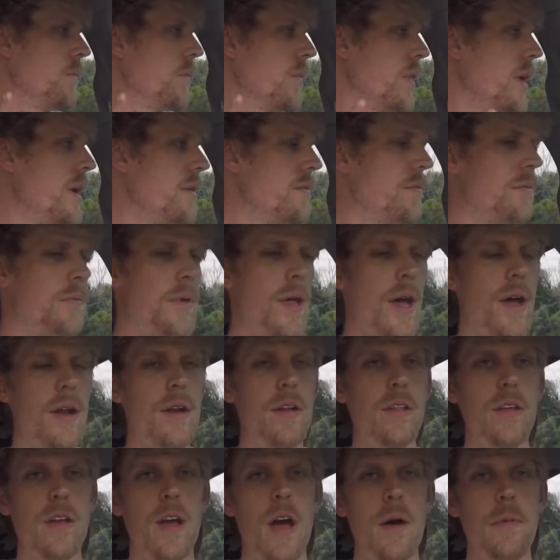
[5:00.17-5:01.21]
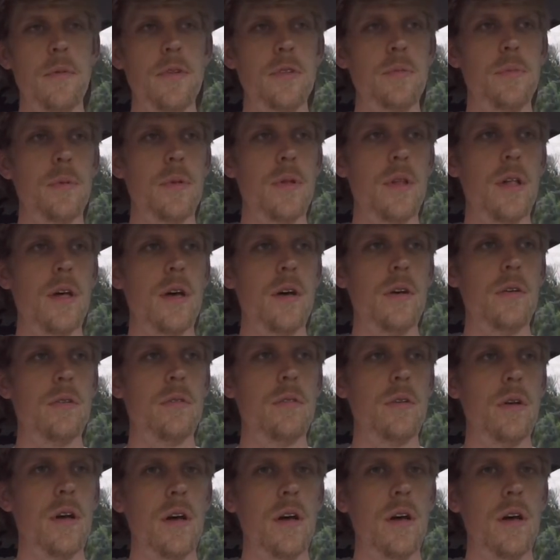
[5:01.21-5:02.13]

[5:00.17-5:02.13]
leave them down in the comments below.